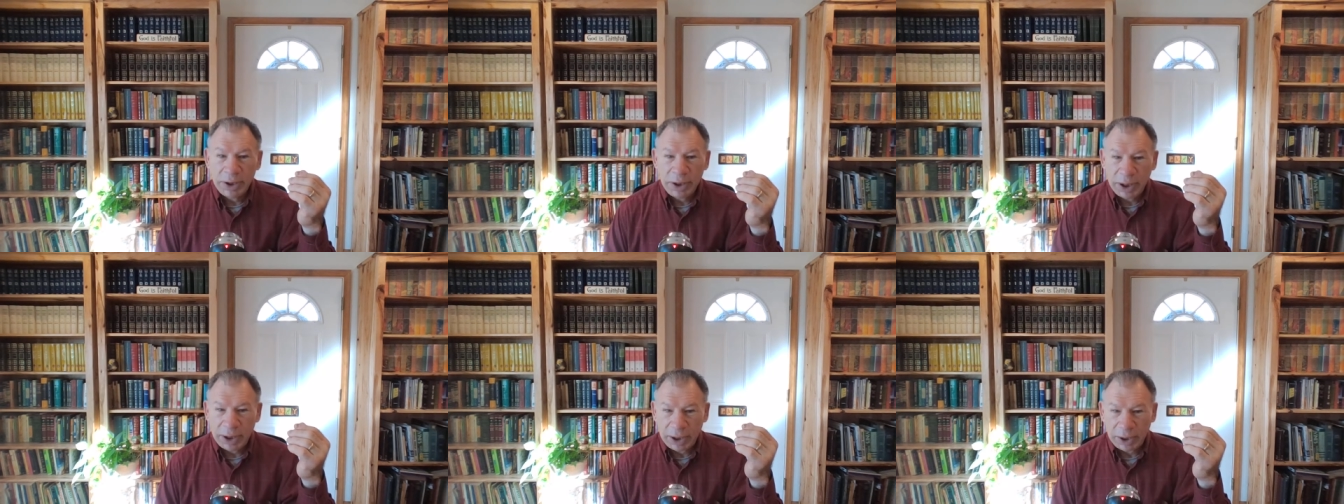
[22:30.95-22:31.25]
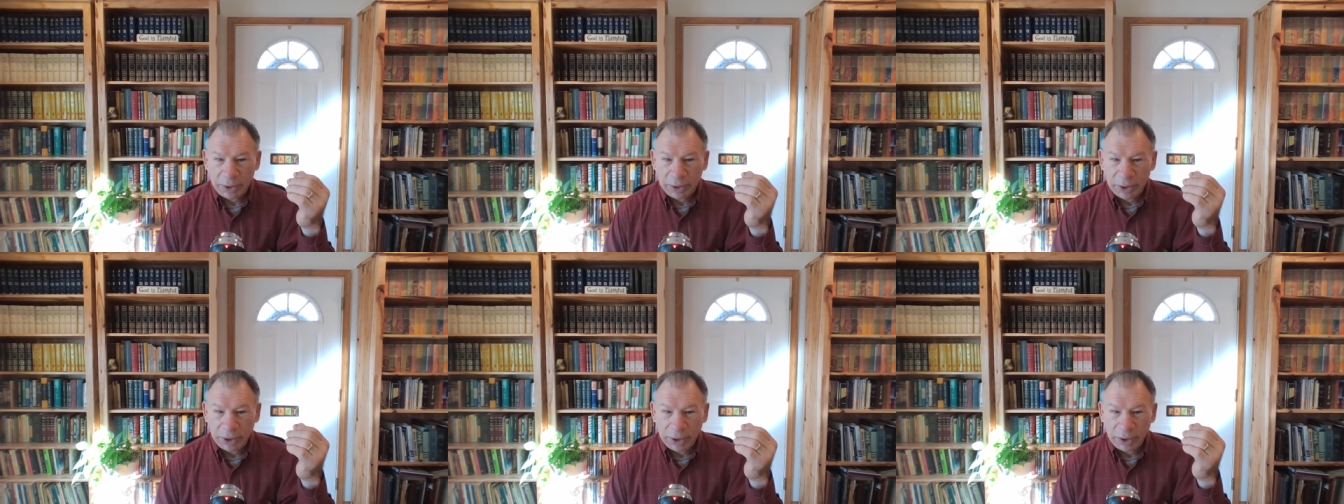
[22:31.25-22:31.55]

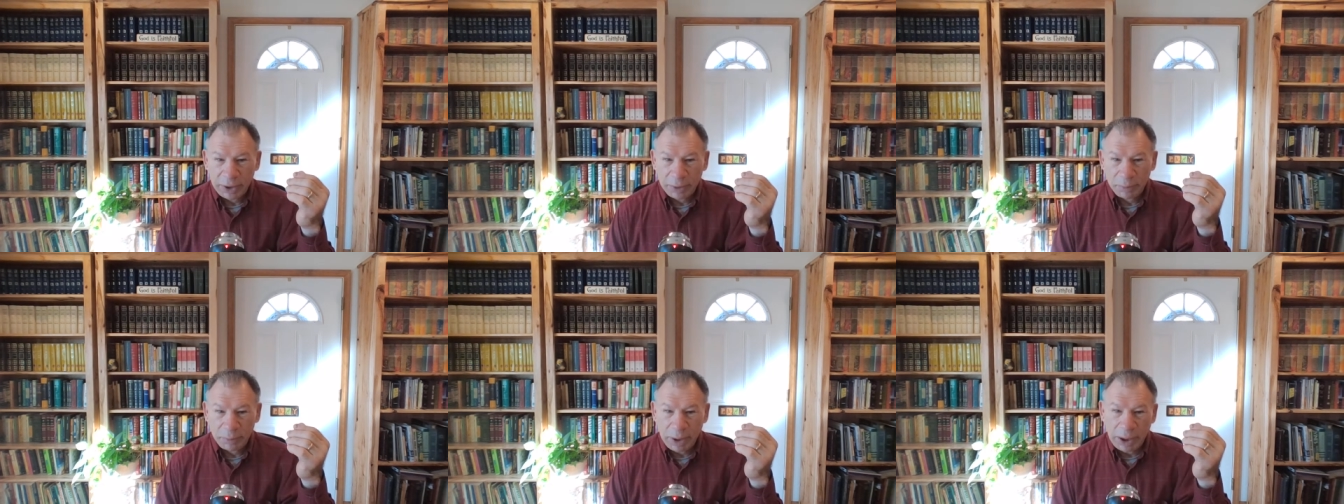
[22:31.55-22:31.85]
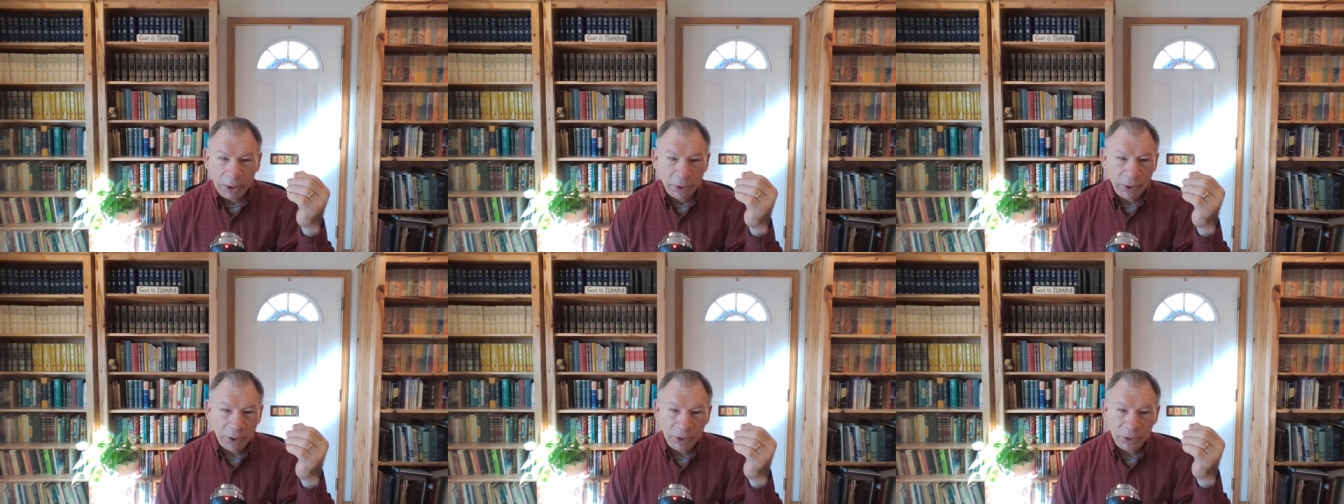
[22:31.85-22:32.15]
And uh,
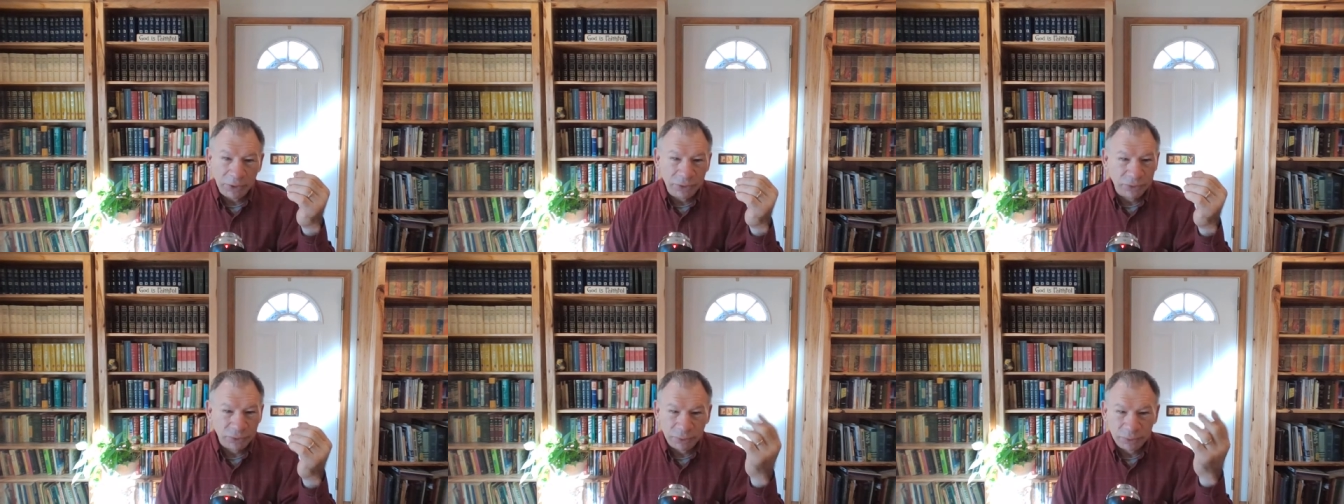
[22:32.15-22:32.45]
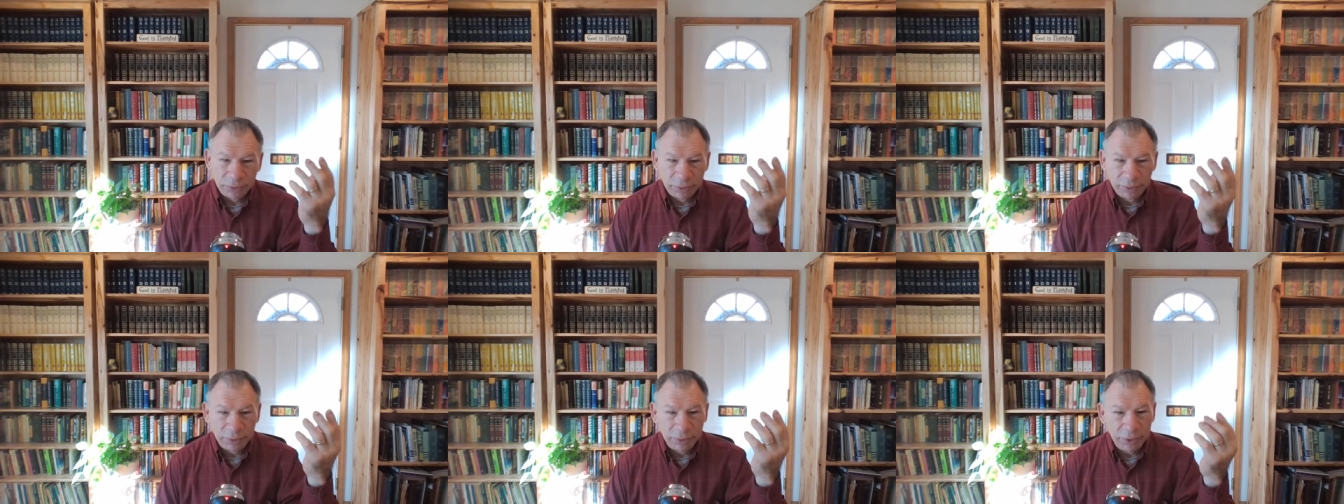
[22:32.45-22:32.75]
marriage
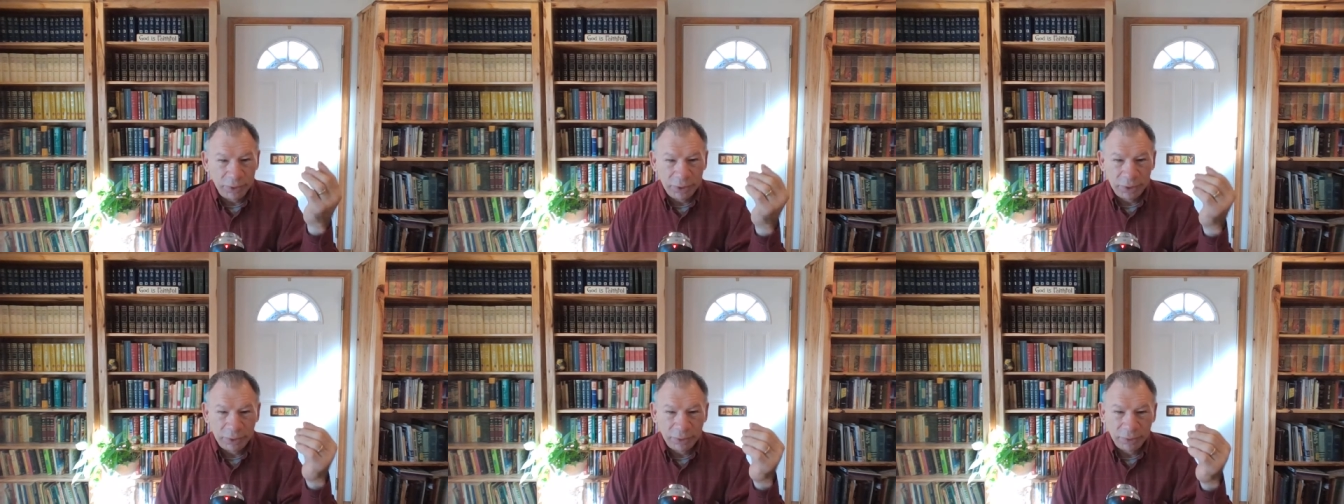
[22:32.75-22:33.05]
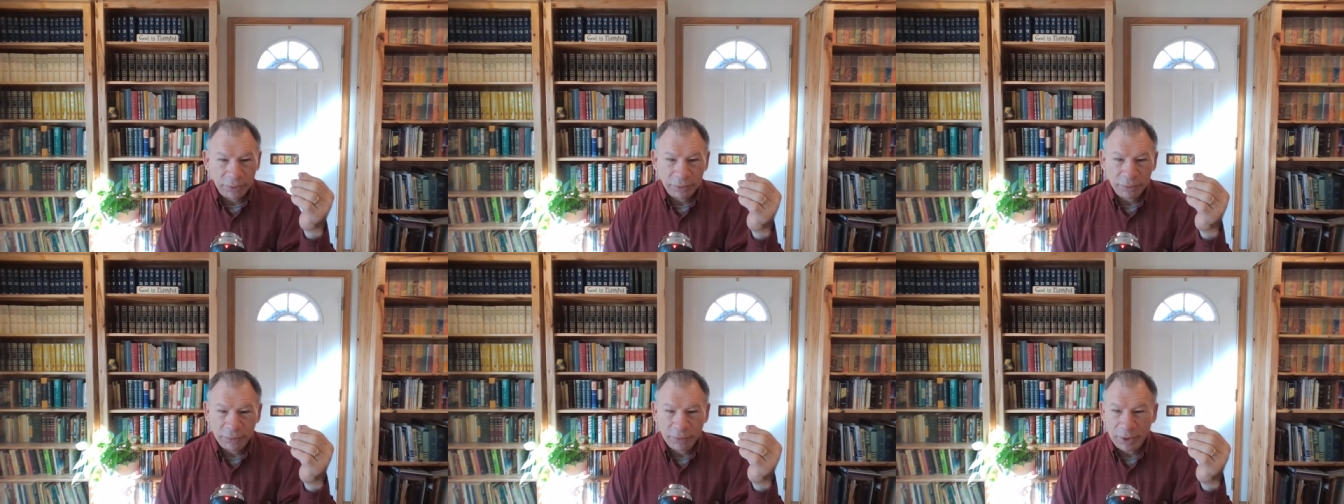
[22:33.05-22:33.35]
or, you
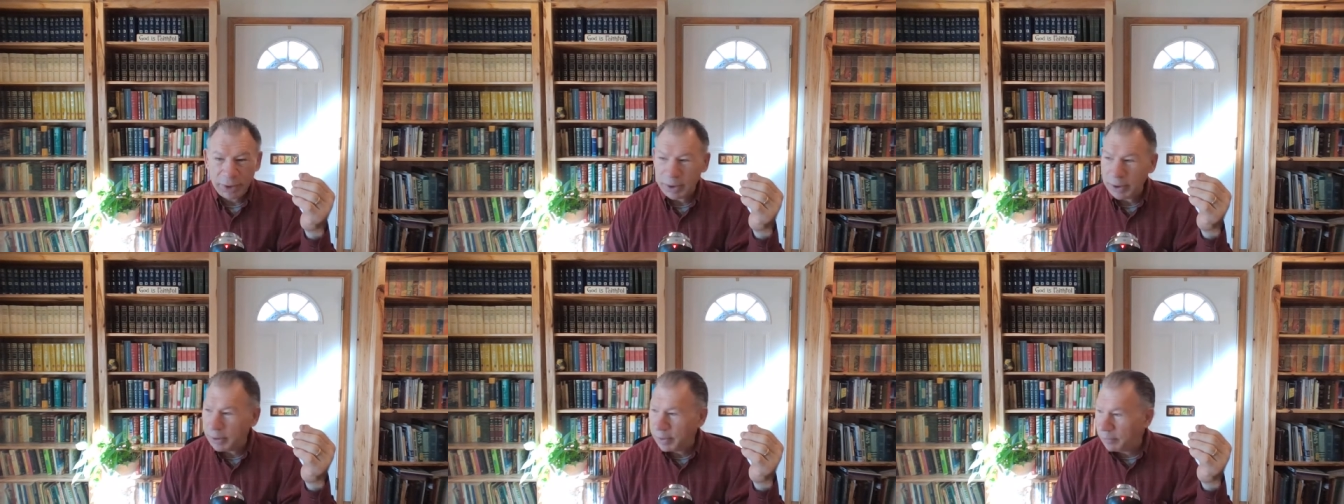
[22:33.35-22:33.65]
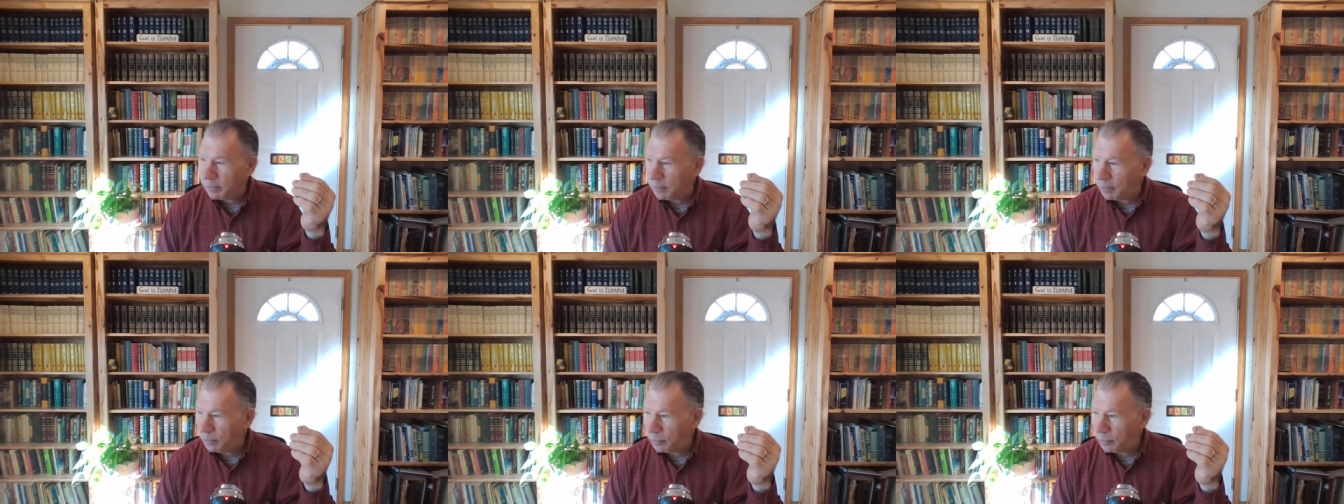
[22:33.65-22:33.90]
know, uh,